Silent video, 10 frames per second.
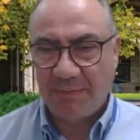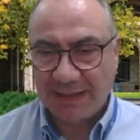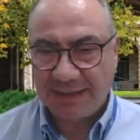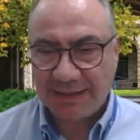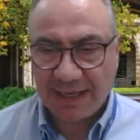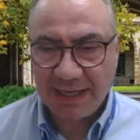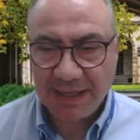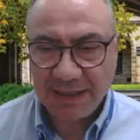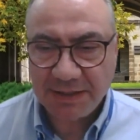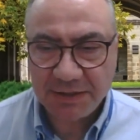But uh, in
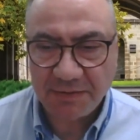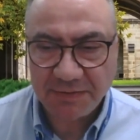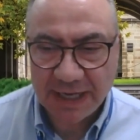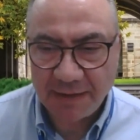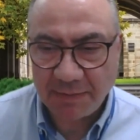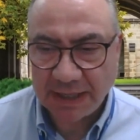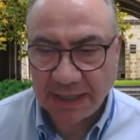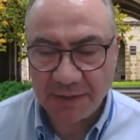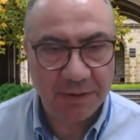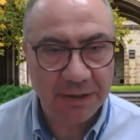the interest of time, I
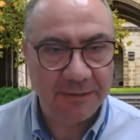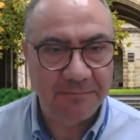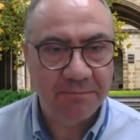think we